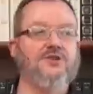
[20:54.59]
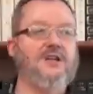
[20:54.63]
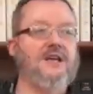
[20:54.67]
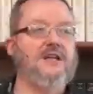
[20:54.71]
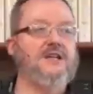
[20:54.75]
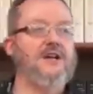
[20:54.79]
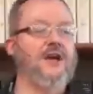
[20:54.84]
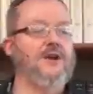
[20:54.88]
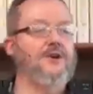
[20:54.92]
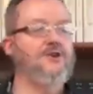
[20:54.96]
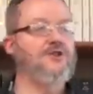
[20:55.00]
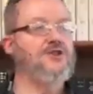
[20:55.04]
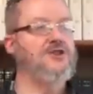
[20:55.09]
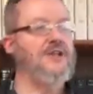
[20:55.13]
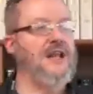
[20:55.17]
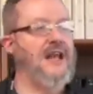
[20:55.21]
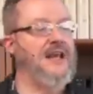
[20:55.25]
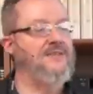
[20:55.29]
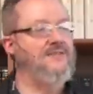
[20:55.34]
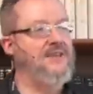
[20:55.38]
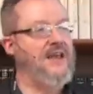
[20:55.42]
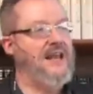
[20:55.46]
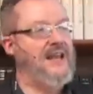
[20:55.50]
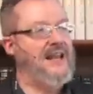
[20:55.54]
need to
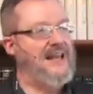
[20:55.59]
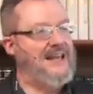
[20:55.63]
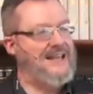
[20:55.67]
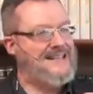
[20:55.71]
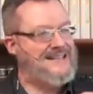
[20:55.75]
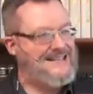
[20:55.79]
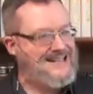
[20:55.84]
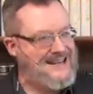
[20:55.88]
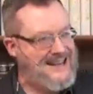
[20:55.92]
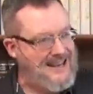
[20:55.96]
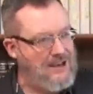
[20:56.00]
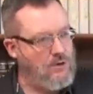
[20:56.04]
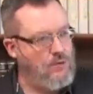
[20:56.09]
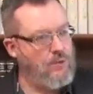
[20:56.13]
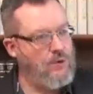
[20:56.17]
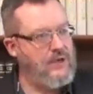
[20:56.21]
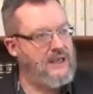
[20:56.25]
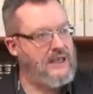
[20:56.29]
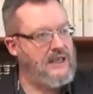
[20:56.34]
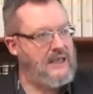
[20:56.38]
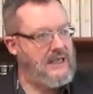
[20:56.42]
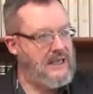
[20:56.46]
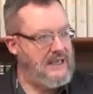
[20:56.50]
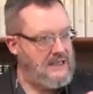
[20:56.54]
understand that
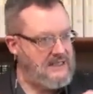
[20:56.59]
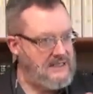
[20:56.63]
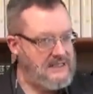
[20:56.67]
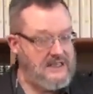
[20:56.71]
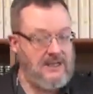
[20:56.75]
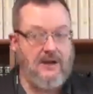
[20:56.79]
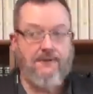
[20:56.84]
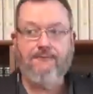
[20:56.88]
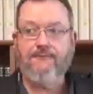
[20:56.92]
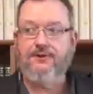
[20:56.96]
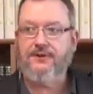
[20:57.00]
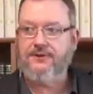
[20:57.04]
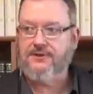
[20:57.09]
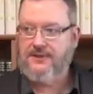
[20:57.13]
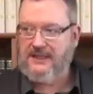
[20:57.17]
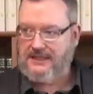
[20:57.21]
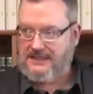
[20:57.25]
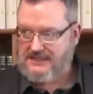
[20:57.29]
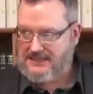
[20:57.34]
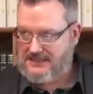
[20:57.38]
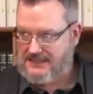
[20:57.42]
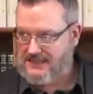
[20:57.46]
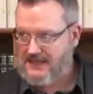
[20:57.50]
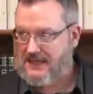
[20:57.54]
iniquity is different
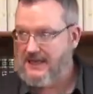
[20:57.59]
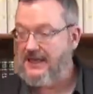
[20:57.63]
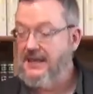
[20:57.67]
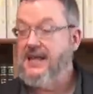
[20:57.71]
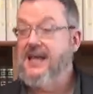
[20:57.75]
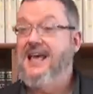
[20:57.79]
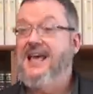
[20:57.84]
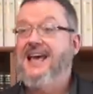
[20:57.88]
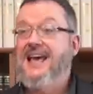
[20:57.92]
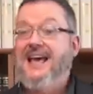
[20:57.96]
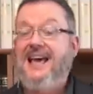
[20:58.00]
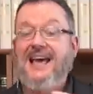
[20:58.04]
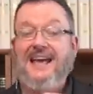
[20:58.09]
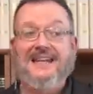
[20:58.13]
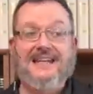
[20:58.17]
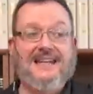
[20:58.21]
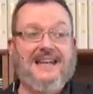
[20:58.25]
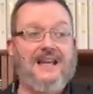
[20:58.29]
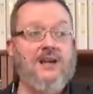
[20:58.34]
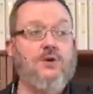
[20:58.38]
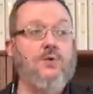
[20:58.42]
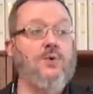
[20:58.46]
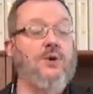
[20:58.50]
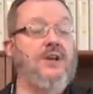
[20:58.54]
than sin.
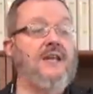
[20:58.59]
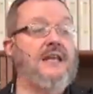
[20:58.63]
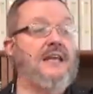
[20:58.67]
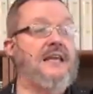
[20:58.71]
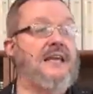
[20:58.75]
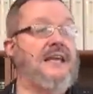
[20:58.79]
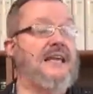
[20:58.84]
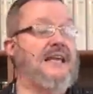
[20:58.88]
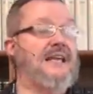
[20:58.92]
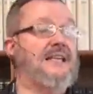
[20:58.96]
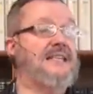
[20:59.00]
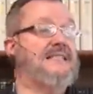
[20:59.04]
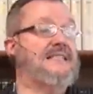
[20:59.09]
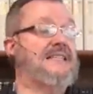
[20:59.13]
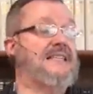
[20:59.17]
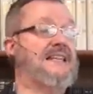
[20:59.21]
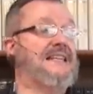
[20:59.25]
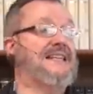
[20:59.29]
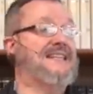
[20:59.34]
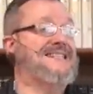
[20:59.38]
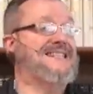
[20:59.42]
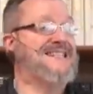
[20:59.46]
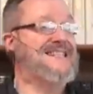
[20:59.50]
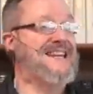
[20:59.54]
Iniquity is
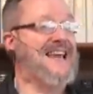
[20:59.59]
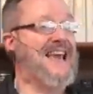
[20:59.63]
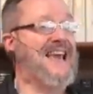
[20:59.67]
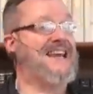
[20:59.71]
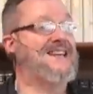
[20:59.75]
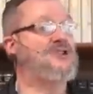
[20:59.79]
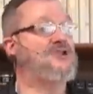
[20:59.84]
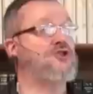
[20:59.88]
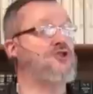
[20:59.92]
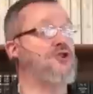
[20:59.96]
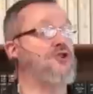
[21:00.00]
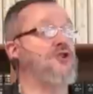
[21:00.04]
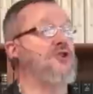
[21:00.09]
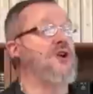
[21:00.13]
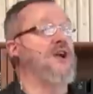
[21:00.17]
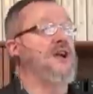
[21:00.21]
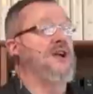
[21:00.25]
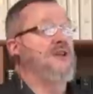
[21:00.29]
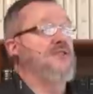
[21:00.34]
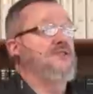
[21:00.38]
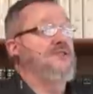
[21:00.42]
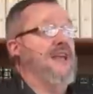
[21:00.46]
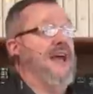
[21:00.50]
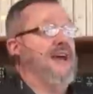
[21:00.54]
the nature
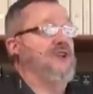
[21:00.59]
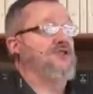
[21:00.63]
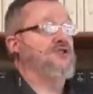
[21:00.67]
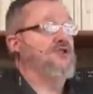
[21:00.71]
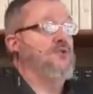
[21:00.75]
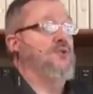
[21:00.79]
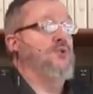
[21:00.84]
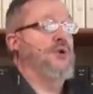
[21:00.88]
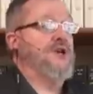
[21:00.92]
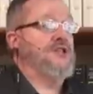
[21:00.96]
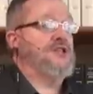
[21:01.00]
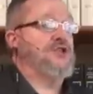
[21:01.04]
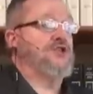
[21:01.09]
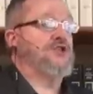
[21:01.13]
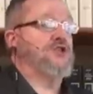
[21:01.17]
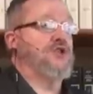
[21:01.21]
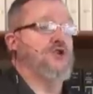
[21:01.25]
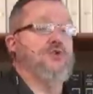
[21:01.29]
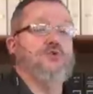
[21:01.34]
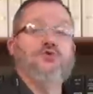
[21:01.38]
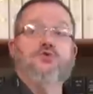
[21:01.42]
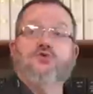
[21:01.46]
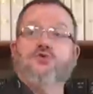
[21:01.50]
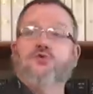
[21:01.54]
that twists
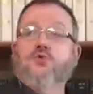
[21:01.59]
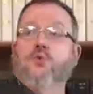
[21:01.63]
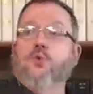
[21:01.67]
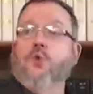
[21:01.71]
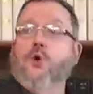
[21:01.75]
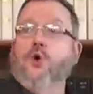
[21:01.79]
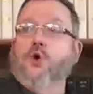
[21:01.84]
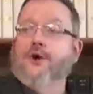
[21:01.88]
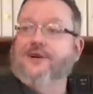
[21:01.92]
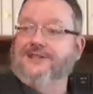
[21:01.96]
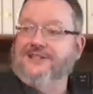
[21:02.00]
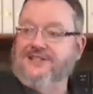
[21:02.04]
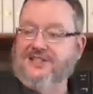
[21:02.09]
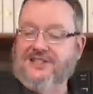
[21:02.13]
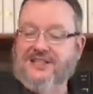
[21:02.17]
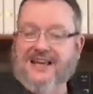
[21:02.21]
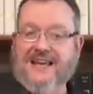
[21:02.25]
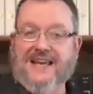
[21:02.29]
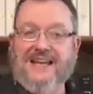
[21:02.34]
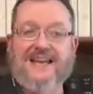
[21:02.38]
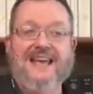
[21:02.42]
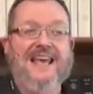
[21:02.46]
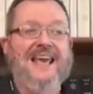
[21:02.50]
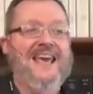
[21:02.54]
you towards
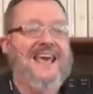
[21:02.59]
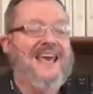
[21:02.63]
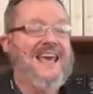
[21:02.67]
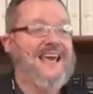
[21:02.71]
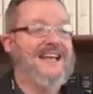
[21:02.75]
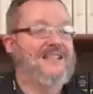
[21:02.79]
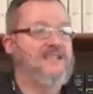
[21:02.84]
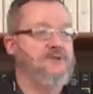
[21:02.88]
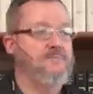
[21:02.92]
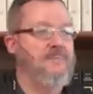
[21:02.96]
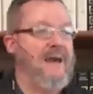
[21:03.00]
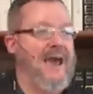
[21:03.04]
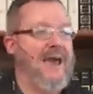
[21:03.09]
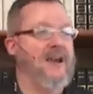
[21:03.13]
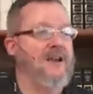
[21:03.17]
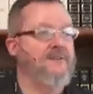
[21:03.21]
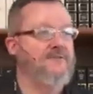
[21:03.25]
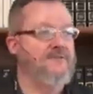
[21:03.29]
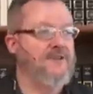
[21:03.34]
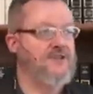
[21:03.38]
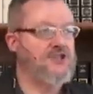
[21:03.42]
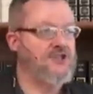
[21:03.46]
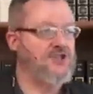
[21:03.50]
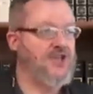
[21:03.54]
sin, its
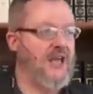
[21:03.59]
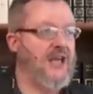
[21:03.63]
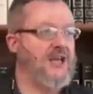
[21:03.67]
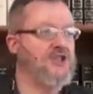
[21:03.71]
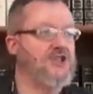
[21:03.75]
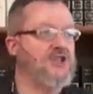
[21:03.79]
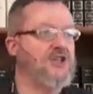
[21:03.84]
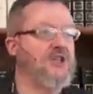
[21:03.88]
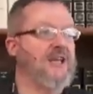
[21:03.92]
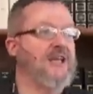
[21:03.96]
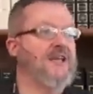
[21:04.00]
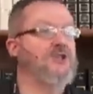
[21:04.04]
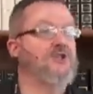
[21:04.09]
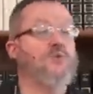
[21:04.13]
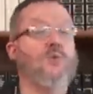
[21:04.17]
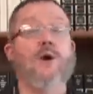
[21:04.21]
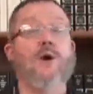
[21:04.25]
manifestation is